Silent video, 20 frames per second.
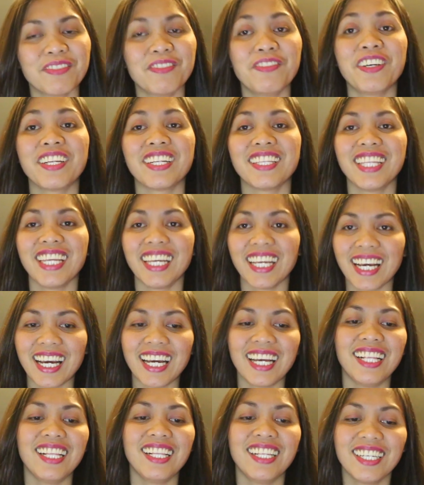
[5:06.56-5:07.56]

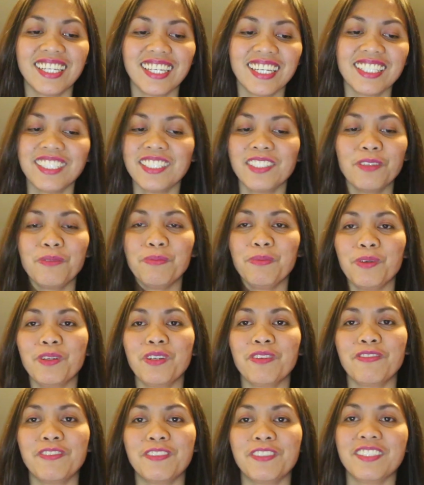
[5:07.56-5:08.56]
Vertical. It's so
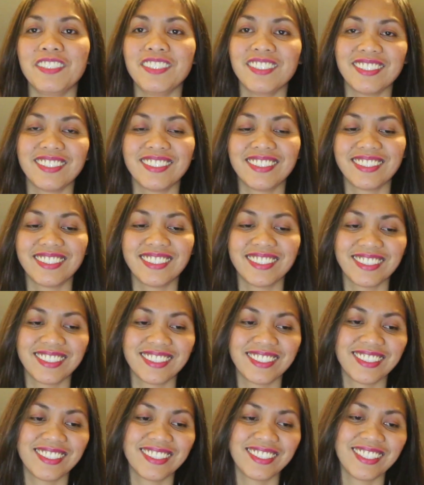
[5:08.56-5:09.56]
beautiful.
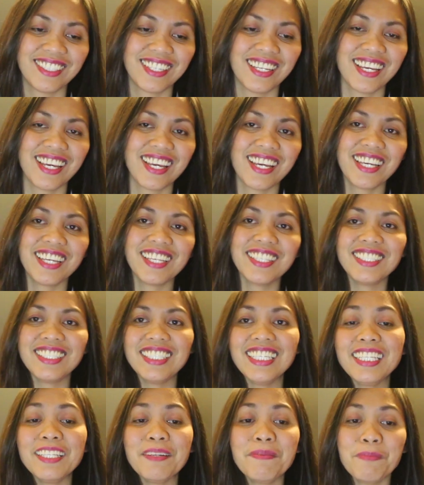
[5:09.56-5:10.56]
You
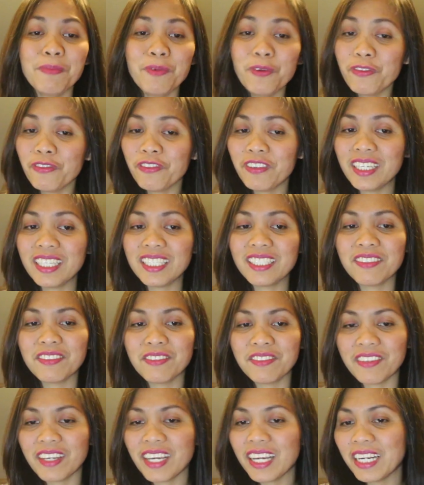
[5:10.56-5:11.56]
see, the movie is
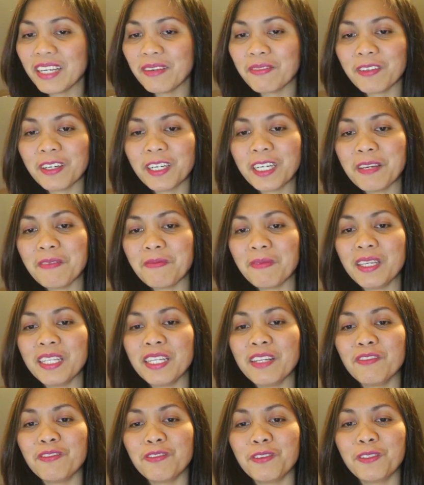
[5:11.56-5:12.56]
very, very
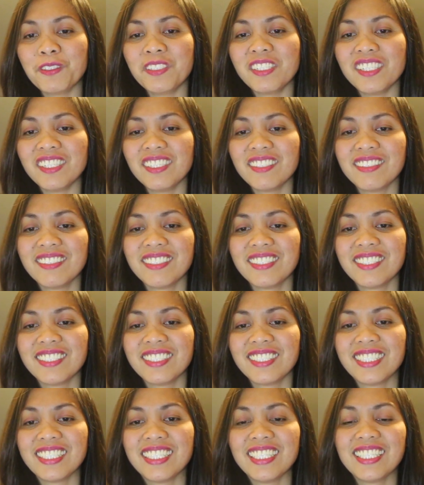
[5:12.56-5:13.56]
meaningful.
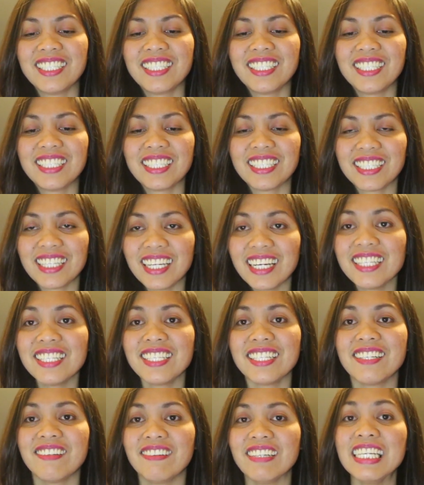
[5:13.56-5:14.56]

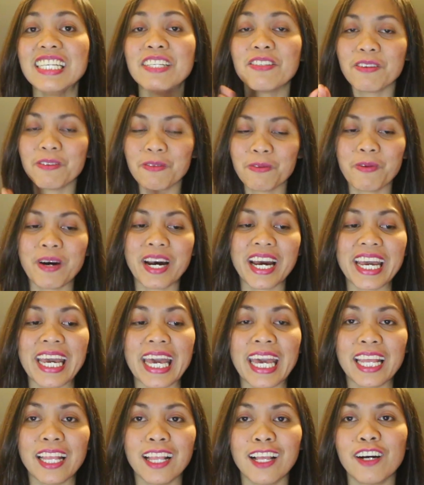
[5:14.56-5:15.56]
That's the reason
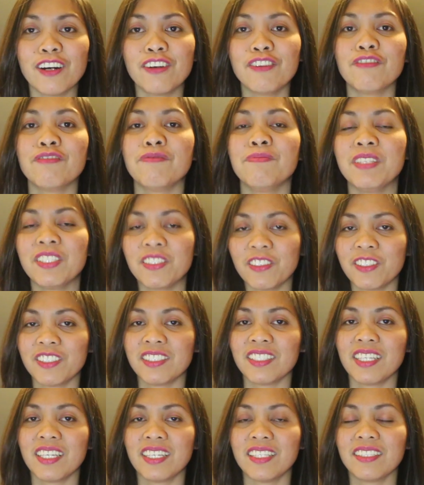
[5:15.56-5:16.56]
why I love
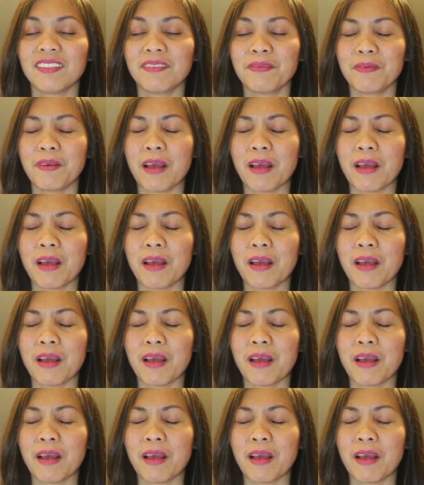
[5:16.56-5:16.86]
Vysotsky.